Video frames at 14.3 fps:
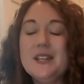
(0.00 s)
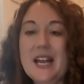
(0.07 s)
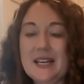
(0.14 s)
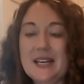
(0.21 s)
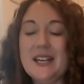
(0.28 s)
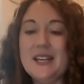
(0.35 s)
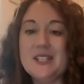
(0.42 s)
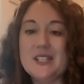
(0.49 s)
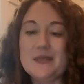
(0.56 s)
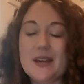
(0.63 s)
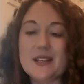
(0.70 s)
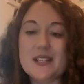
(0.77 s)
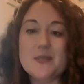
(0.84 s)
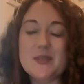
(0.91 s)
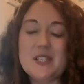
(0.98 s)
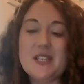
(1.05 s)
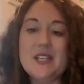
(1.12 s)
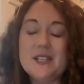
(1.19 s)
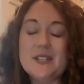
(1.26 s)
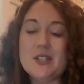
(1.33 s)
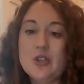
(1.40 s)
decades of
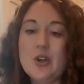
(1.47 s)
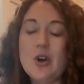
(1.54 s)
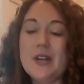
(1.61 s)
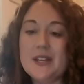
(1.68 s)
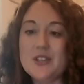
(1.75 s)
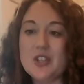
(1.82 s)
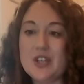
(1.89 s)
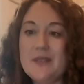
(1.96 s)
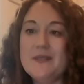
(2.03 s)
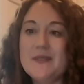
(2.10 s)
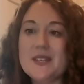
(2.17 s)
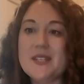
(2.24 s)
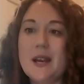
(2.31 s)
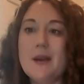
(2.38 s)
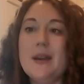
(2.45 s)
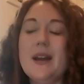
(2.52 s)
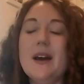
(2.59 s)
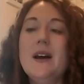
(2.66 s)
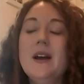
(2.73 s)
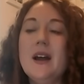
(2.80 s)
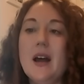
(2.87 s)
expertise and knowledge in this
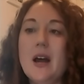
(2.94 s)
area.